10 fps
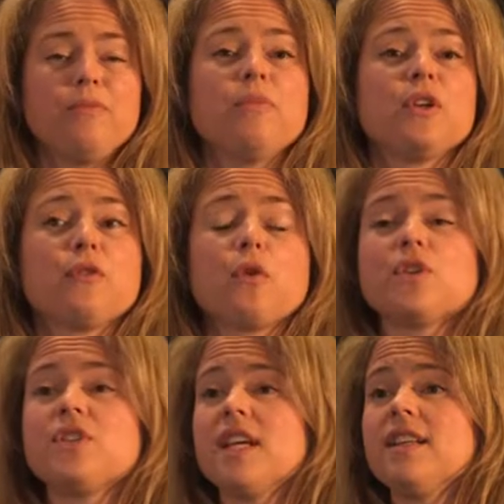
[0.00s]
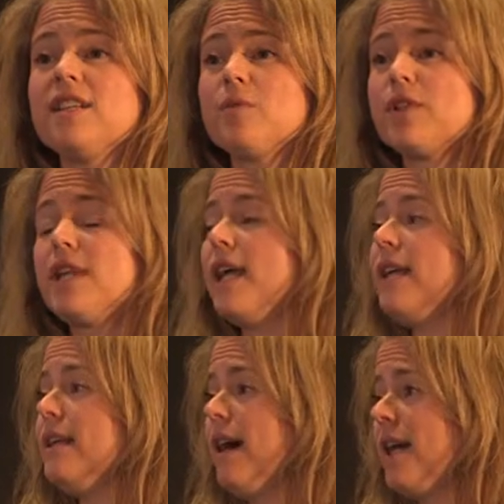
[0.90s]
But of course, yeah, this was
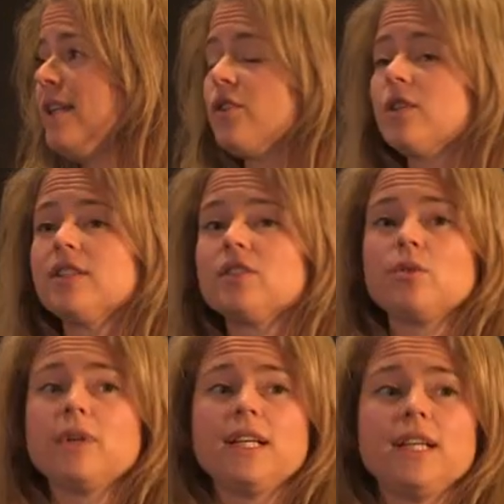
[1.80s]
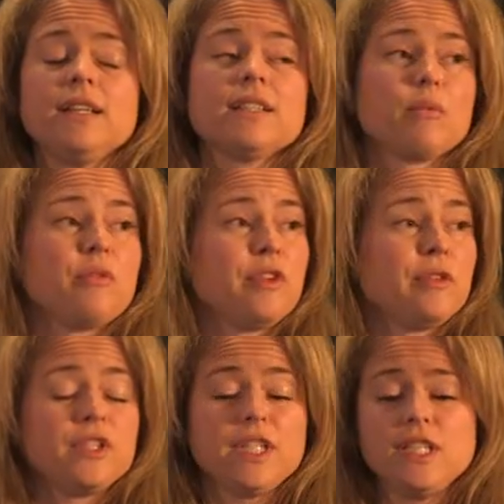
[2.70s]
99, so that's already some
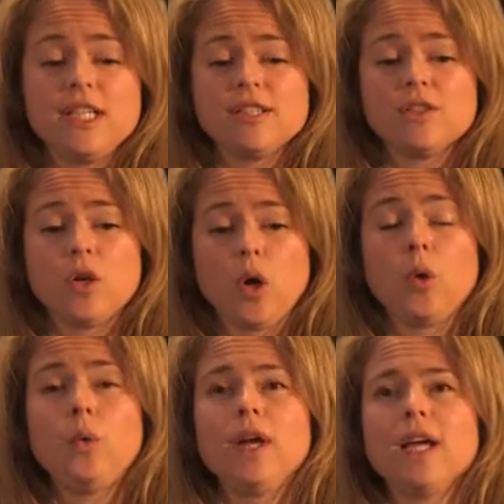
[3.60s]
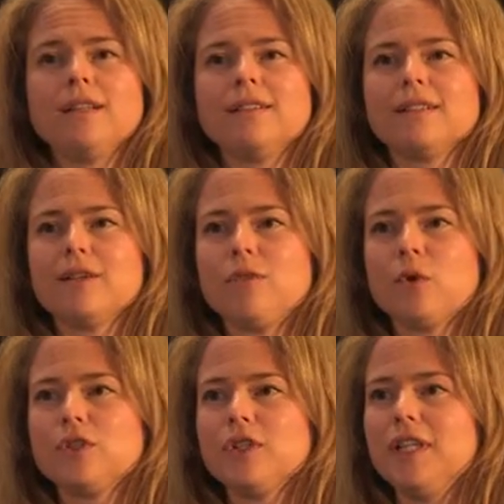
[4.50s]
15 years ago, and
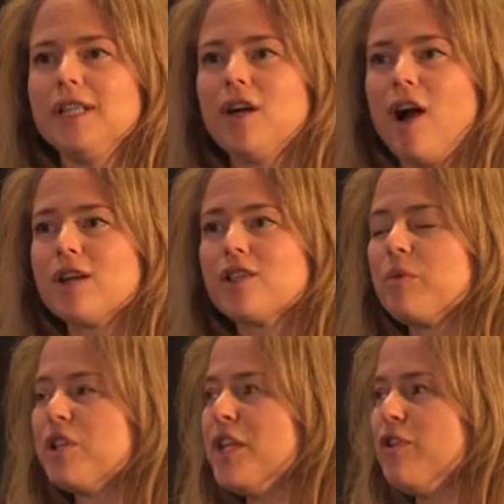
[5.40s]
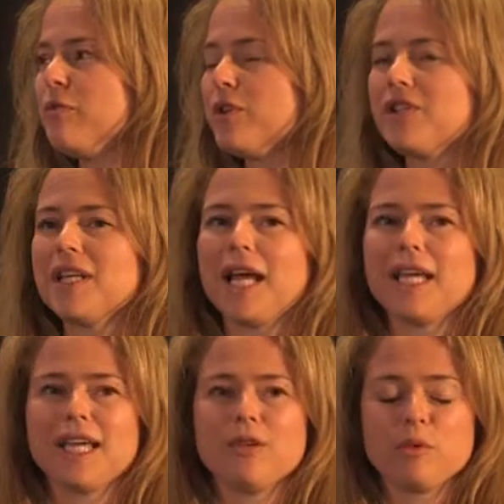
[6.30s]
fortunately there are some achievements that I
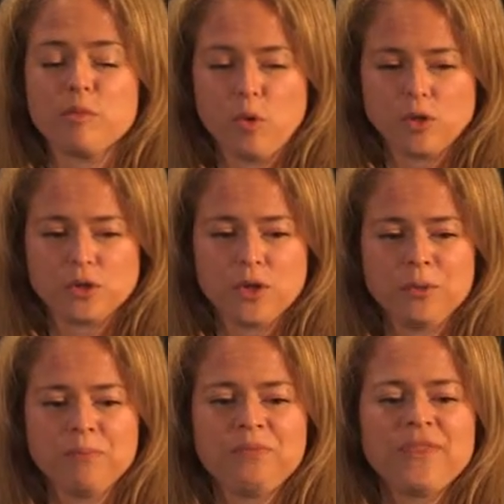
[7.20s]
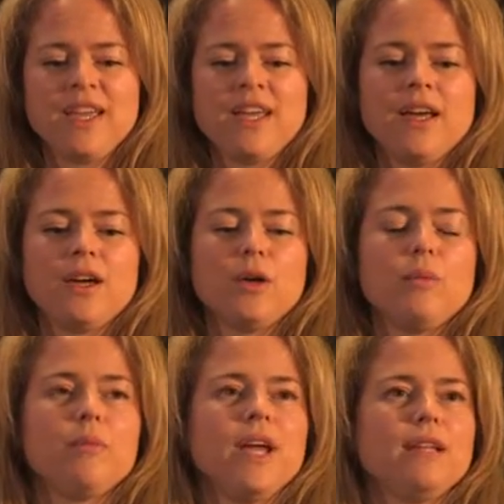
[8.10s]
can report on.
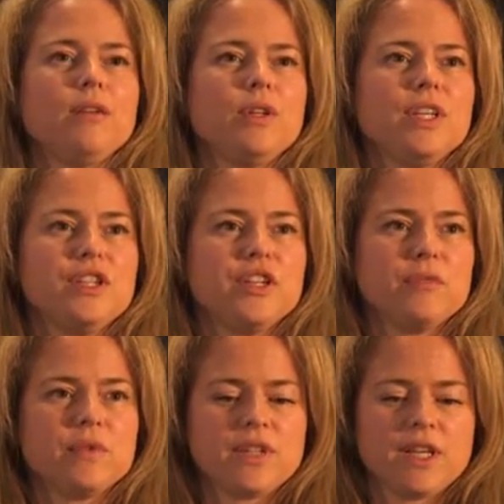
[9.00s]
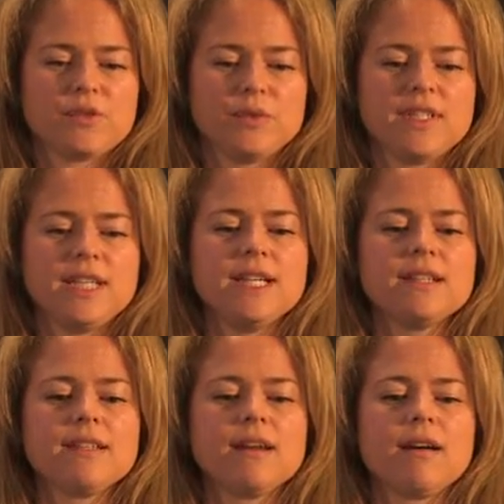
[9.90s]
And the achievements as we see
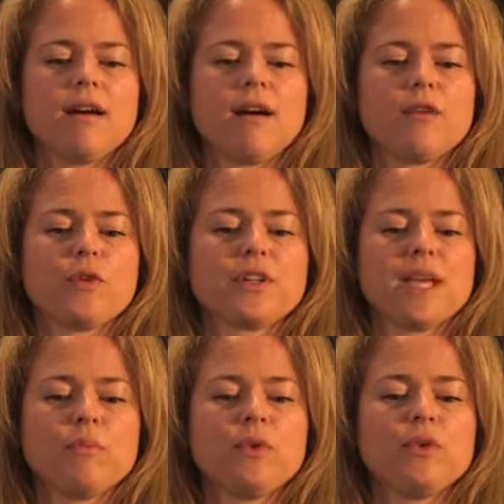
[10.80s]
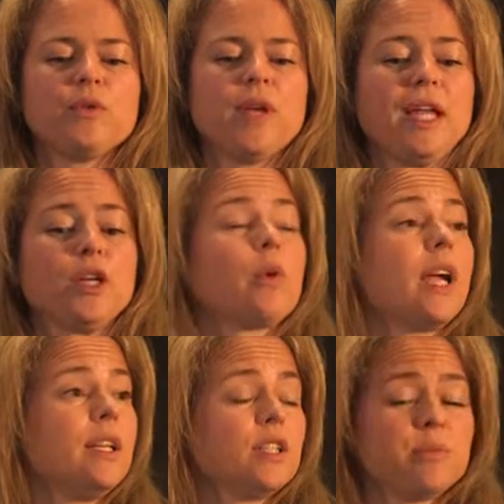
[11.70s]
it are, for example, the
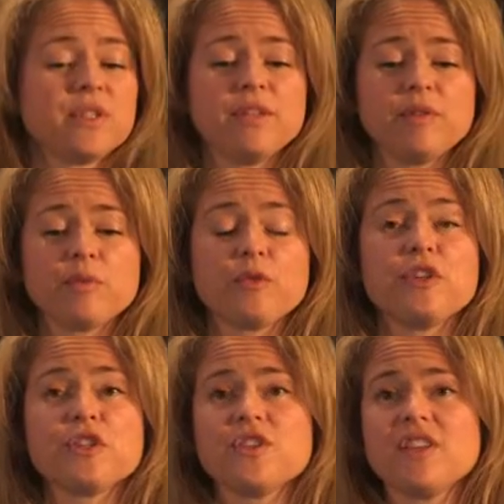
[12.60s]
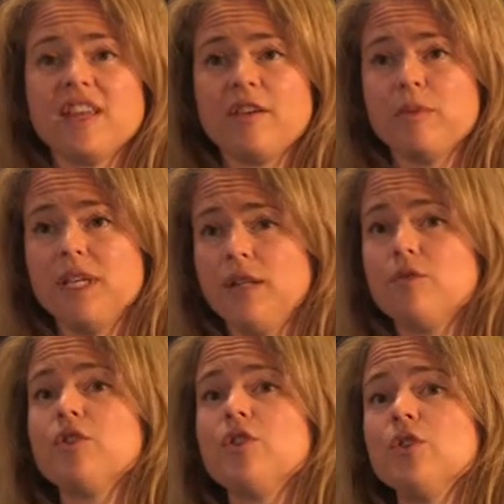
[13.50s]
endocrine-specific provisions that have been
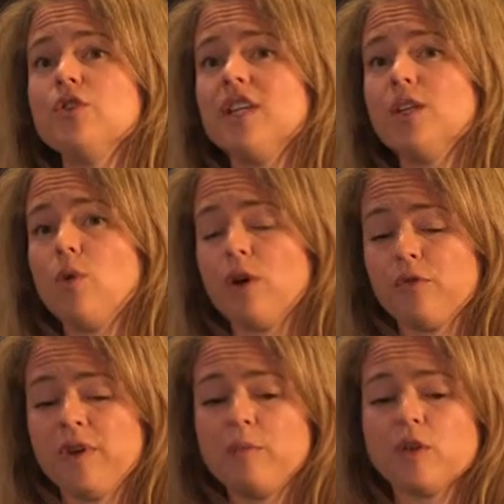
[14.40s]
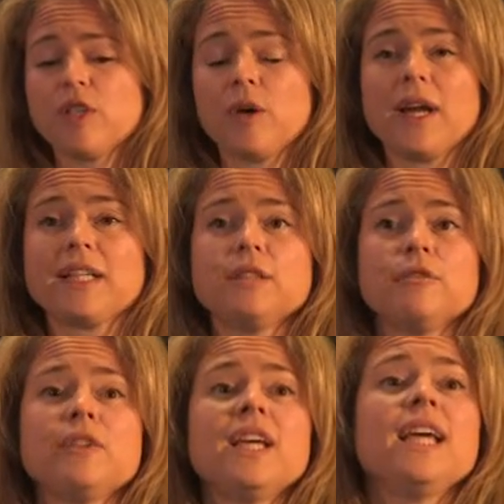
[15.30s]
introduced in the Water Framework
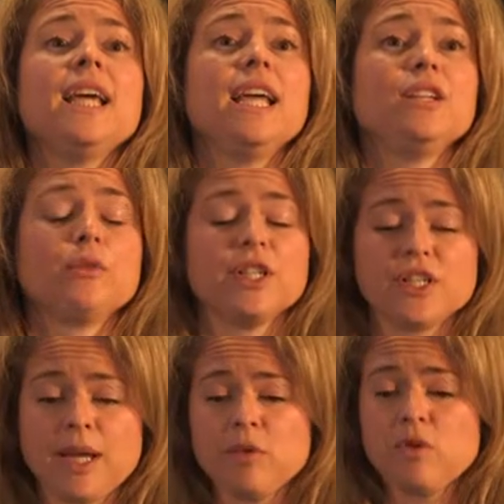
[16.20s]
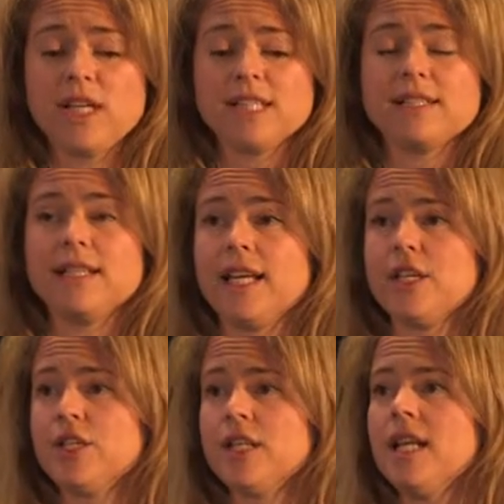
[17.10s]
Directive, in the REACH chemical
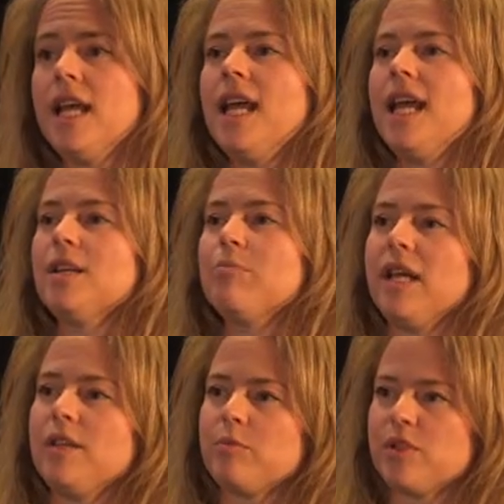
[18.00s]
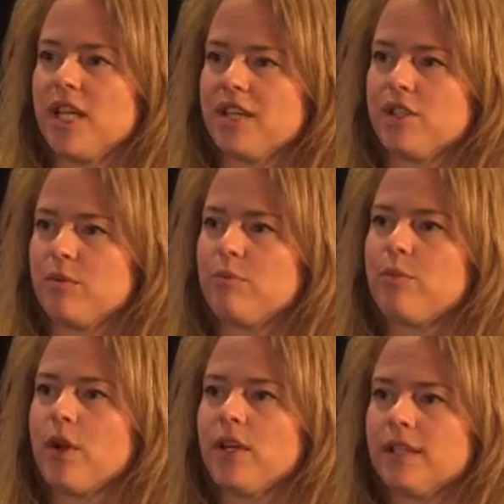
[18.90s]
legislation, in the plant protection
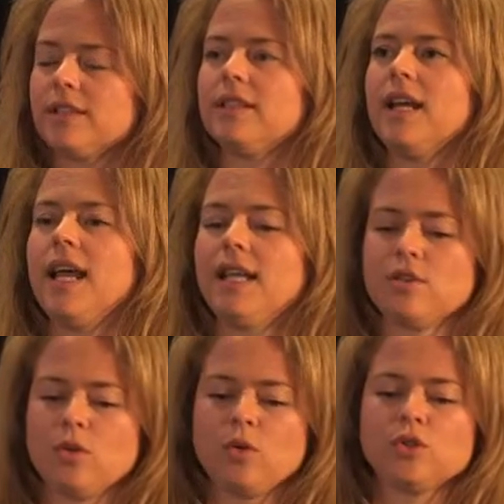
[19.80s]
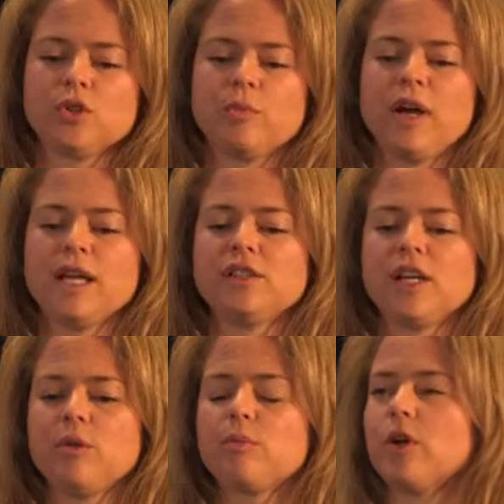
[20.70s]
product, and also the
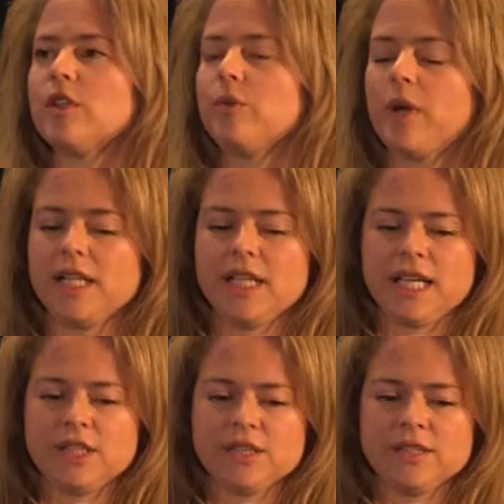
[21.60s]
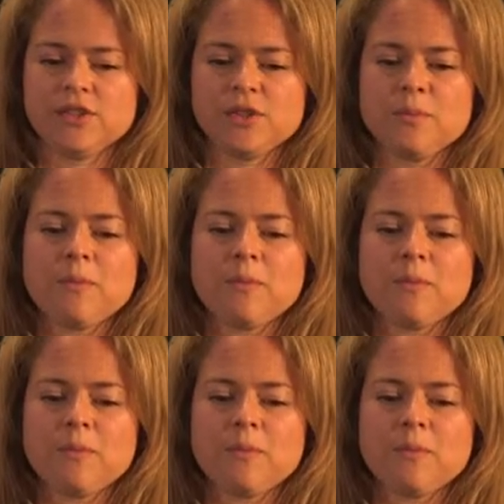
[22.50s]
biocidal product regulations.